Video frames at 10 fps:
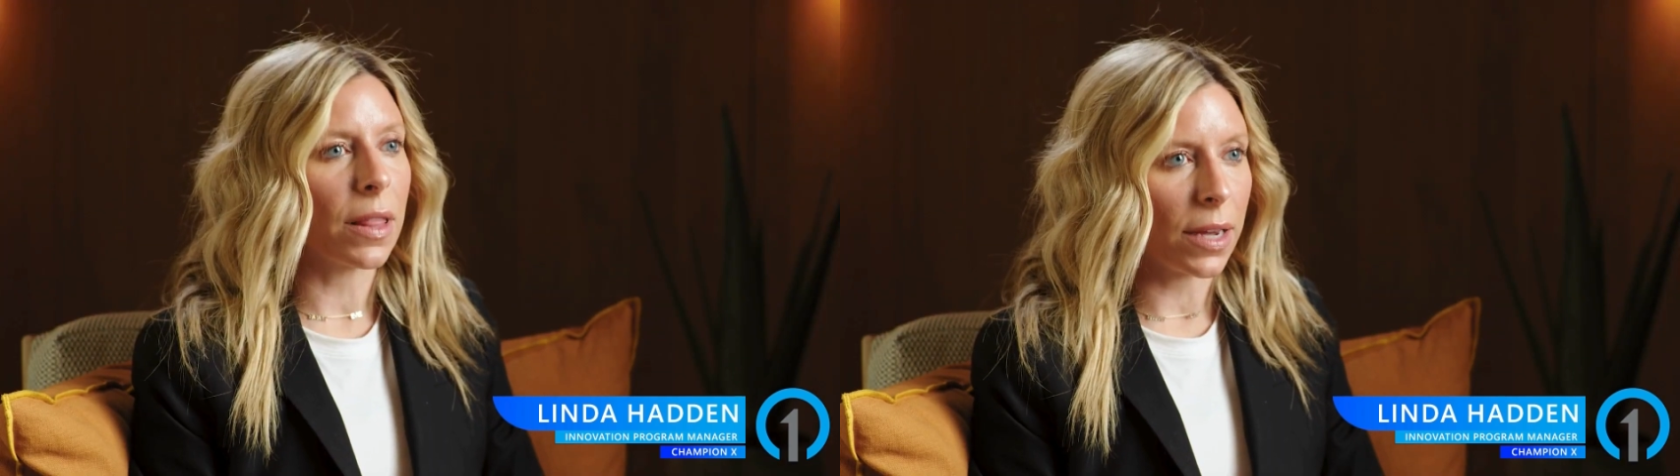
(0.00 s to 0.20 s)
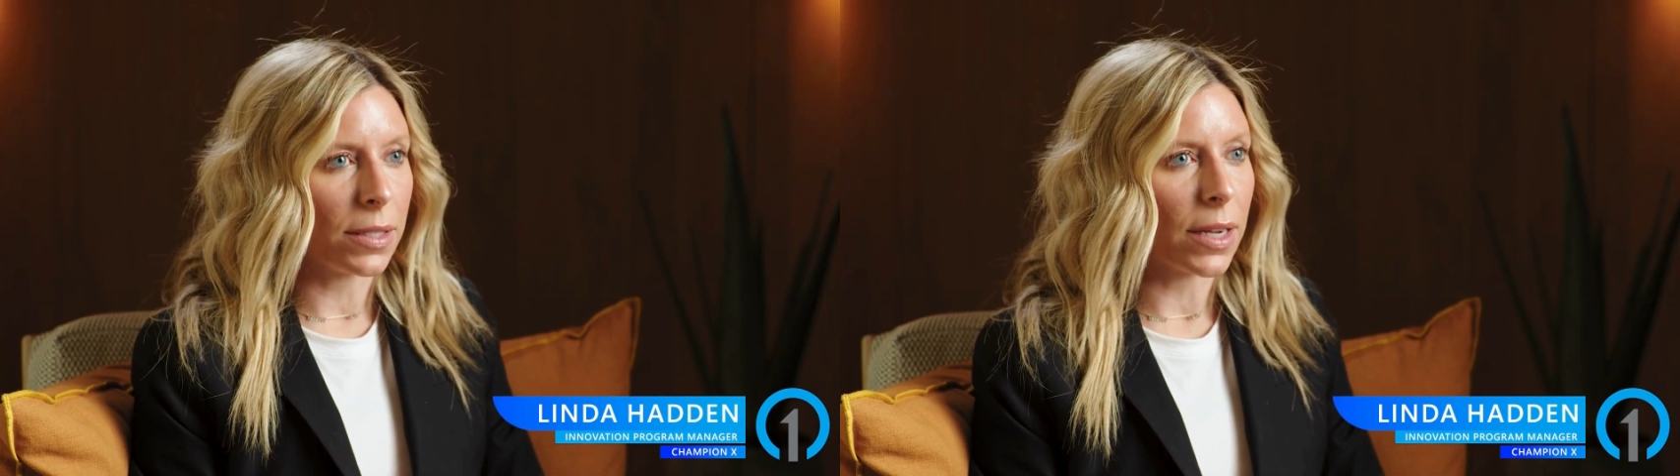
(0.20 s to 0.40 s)

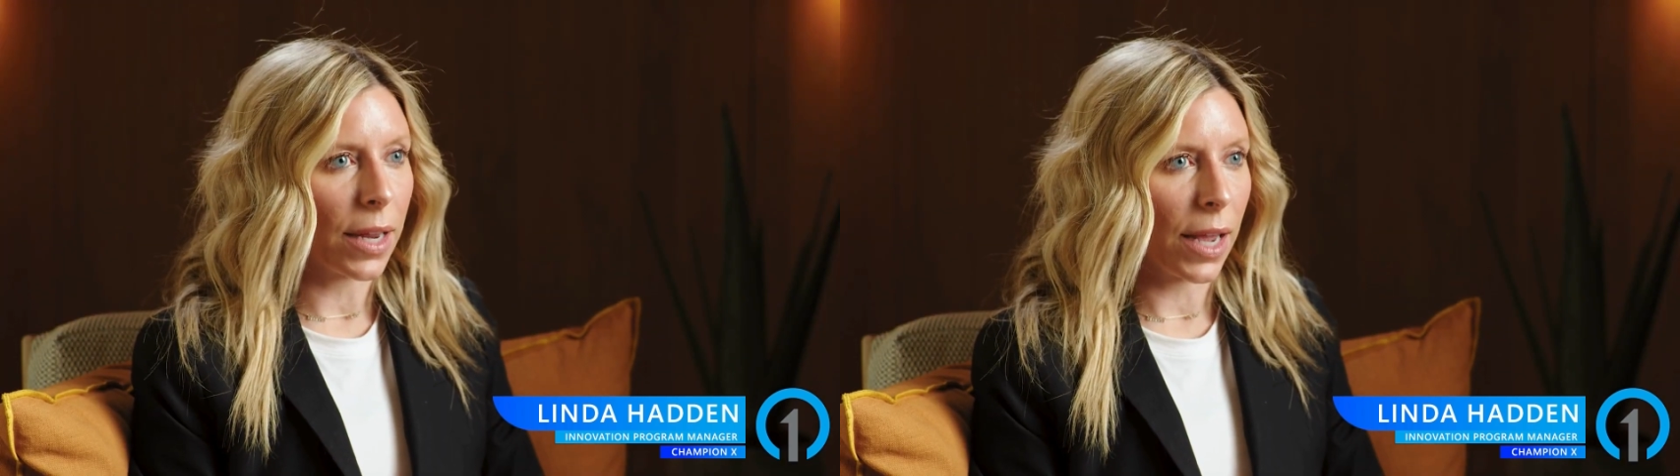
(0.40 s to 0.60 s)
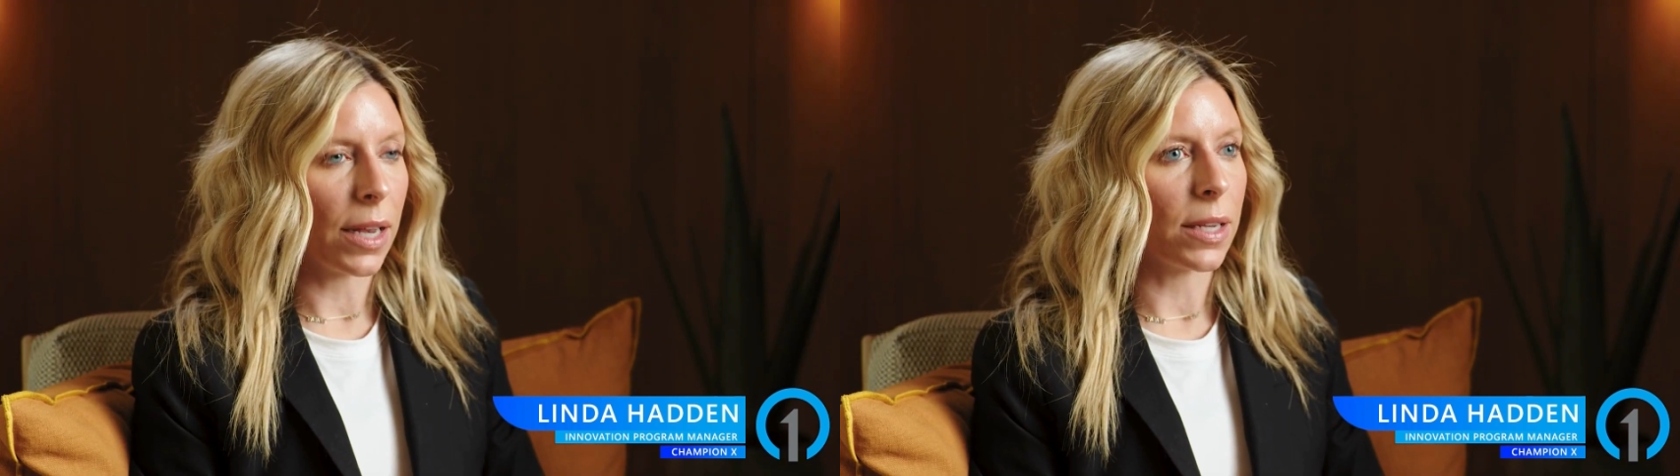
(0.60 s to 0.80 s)
that
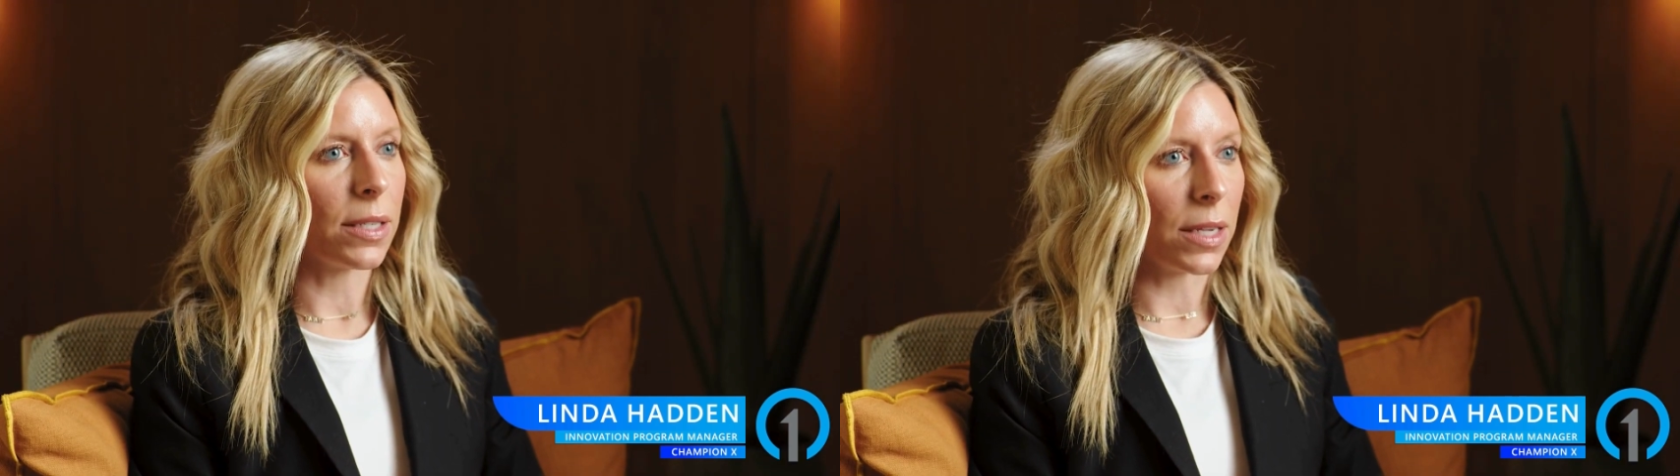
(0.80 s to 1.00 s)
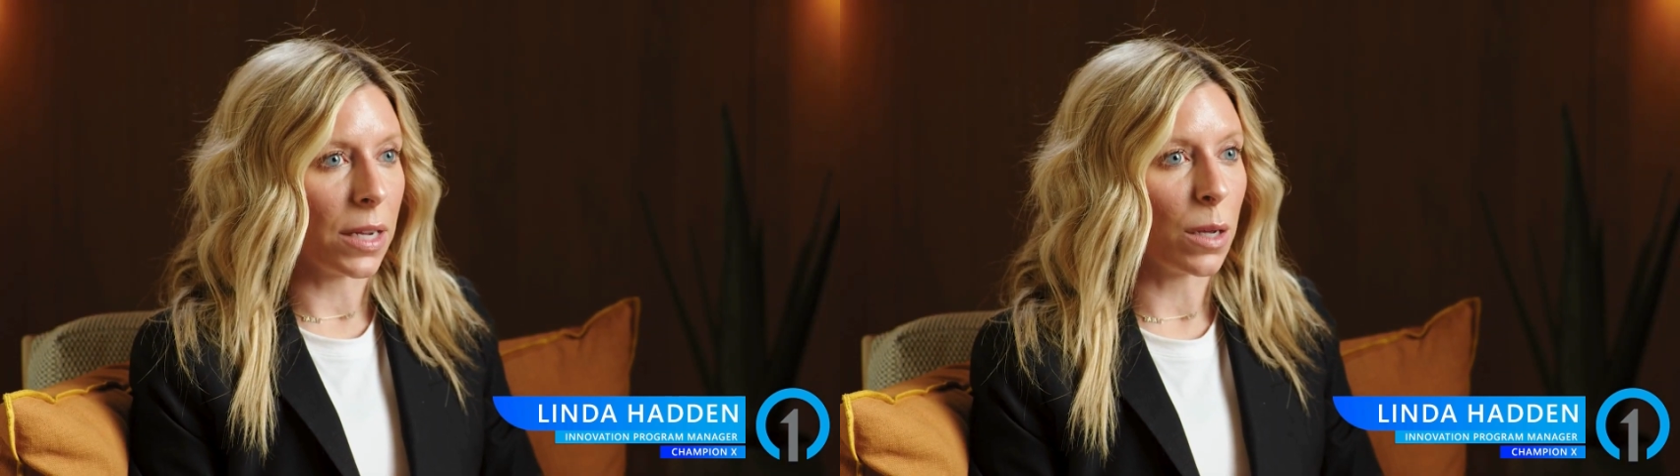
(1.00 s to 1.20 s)
dedicated
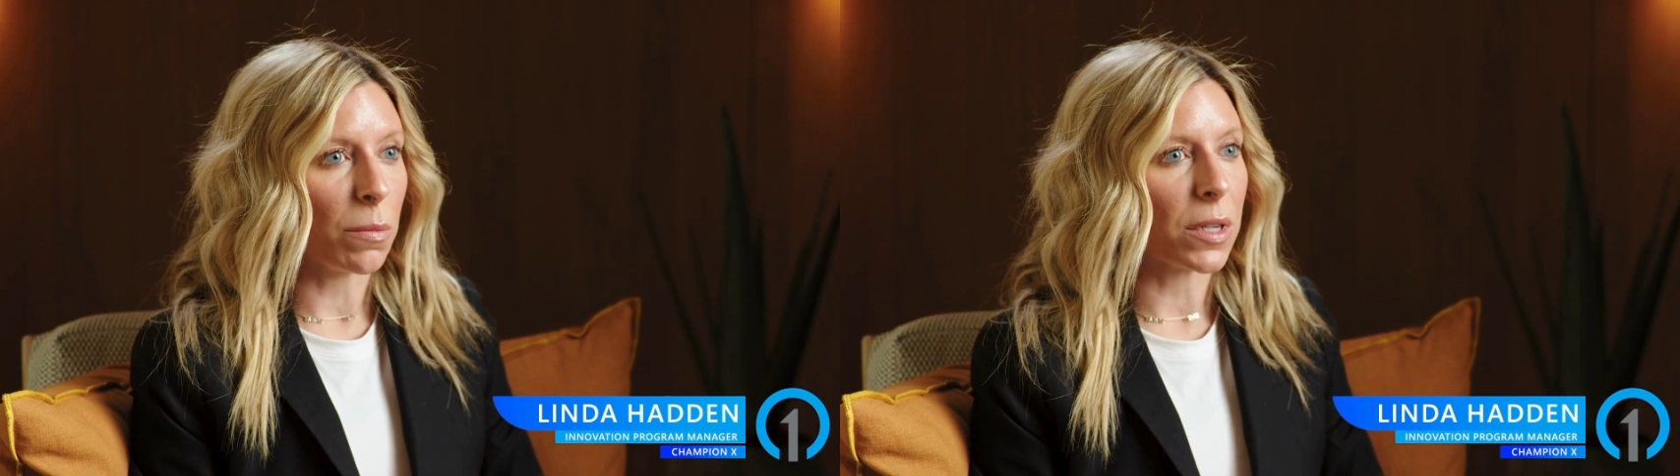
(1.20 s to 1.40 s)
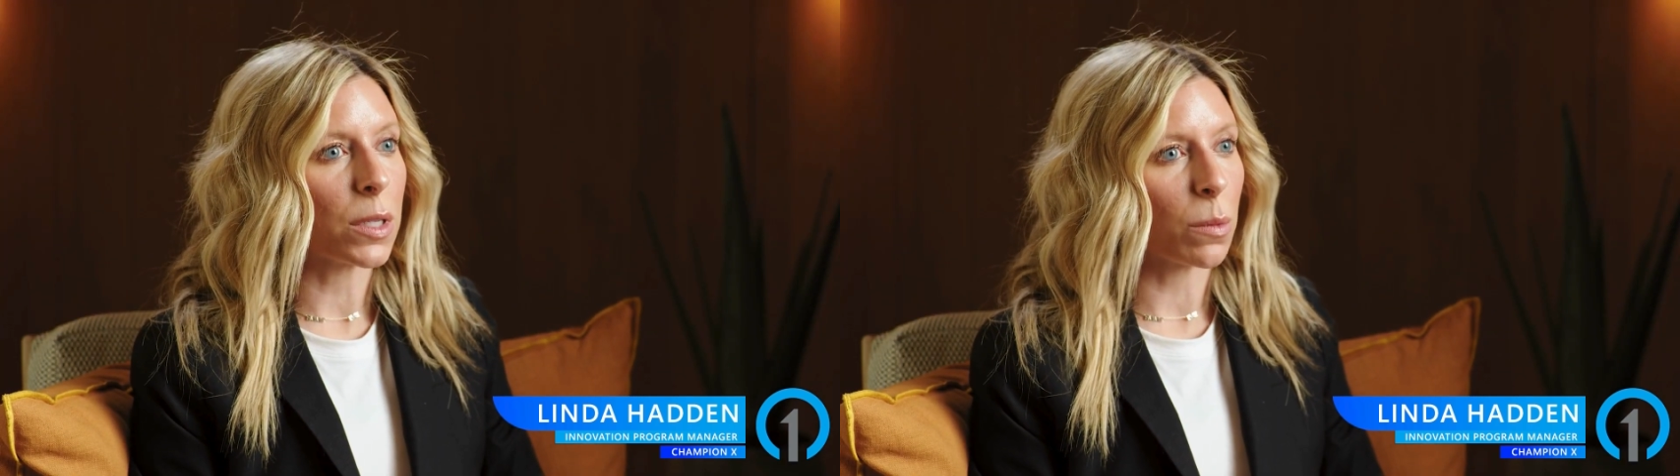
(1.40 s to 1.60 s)
team
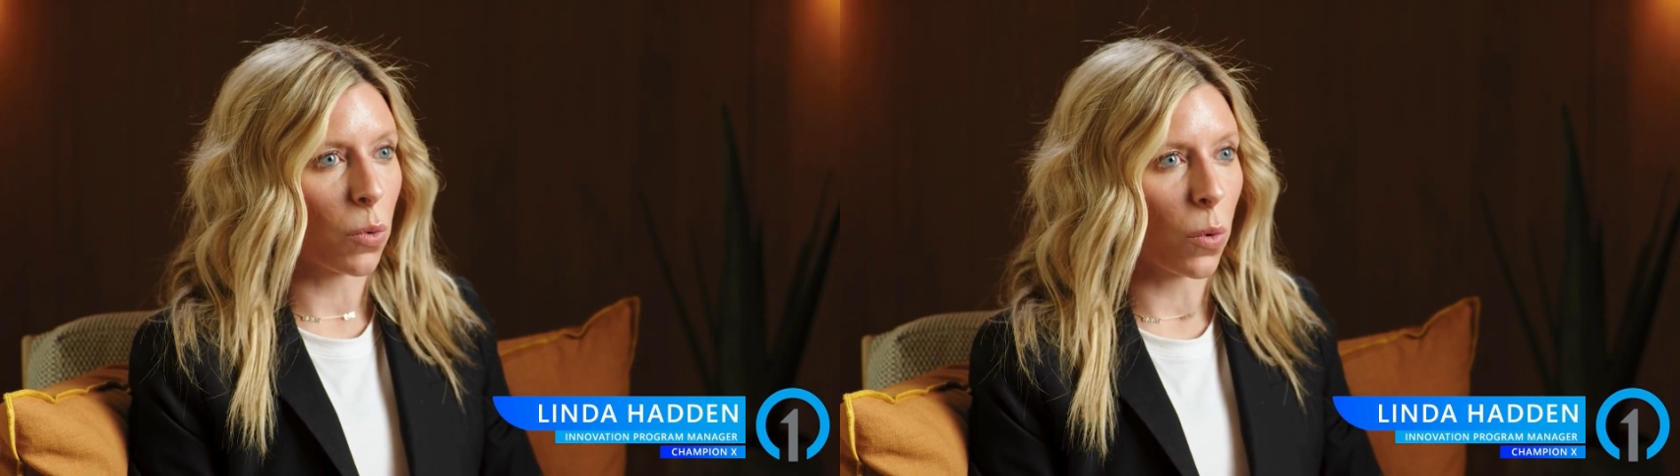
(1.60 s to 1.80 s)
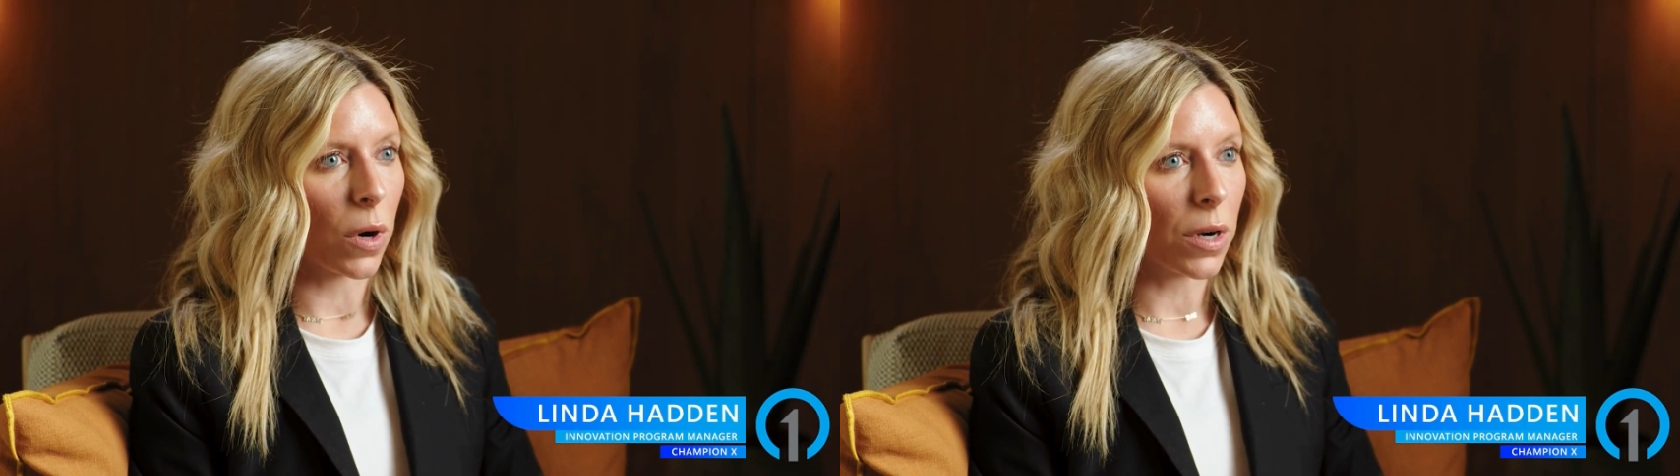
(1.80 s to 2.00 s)
and
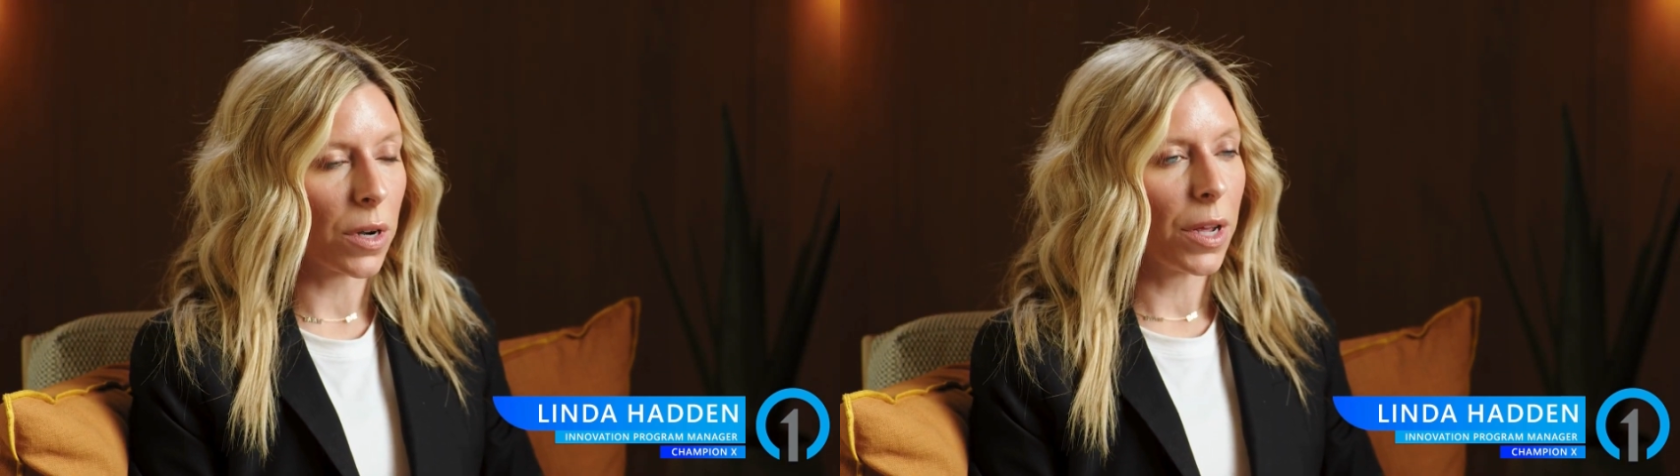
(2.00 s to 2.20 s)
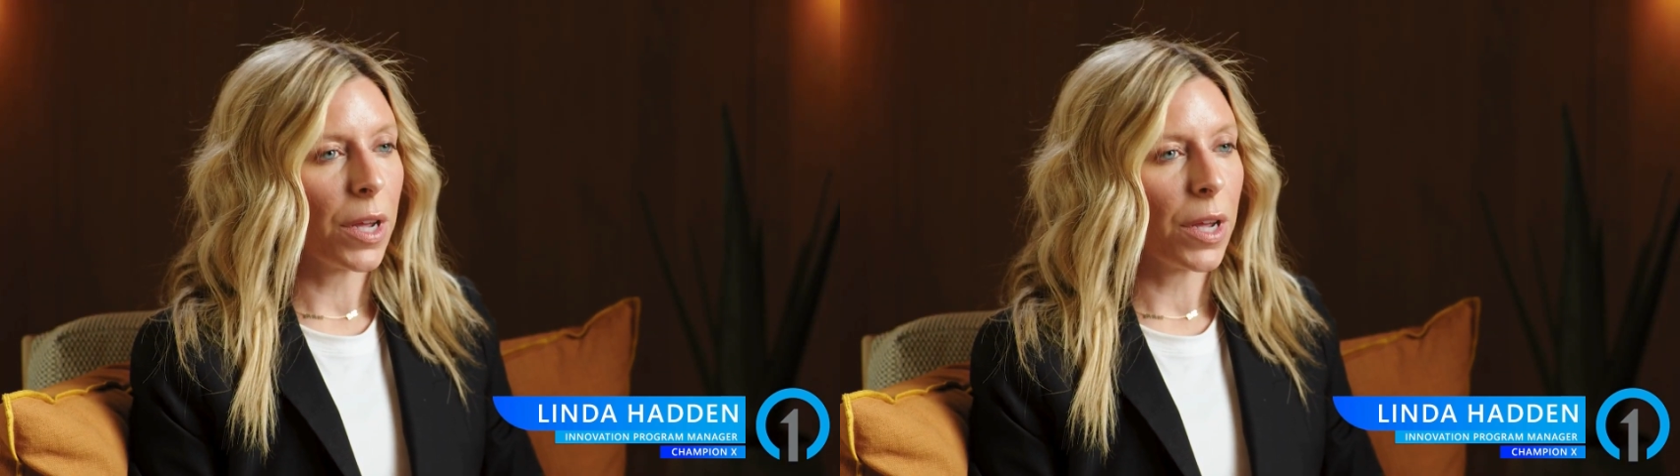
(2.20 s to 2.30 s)
support